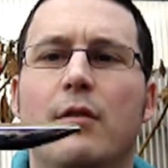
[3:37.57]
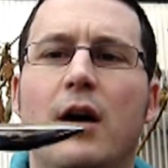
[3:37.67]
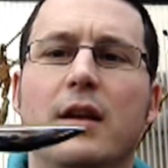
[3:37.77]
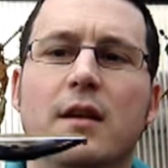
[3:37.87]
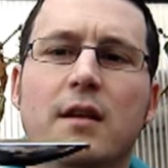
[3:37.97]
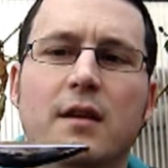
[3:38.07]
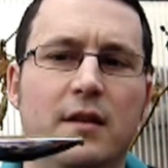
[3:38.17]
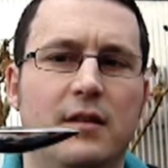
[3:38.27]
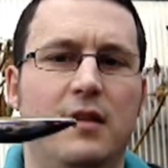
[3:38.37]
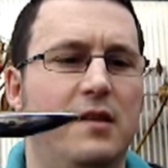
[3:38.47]
Right,
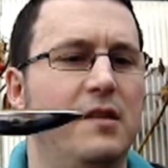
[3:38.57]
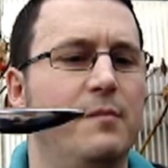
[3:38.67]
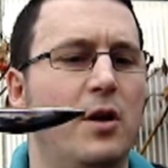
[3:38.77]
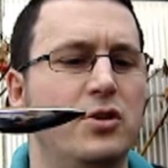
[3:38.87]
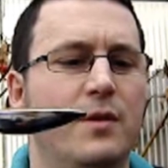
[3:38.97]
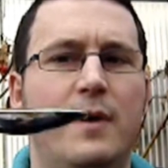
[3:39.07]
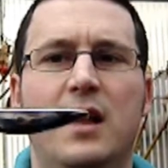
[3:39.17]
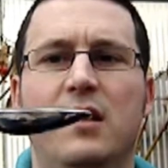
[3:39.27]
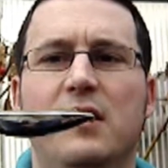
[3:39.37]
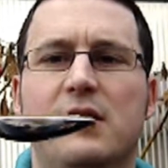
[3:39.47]
so this is Mojo
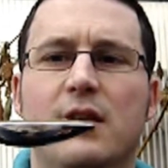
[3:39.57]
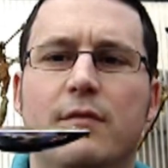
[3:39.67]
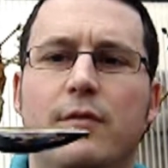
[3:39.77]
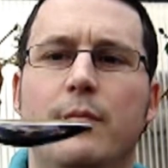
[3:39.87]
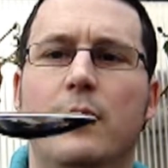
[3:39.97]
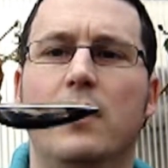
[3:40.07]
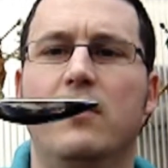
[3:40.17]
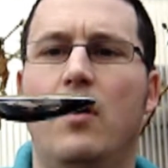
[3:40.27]
Madness from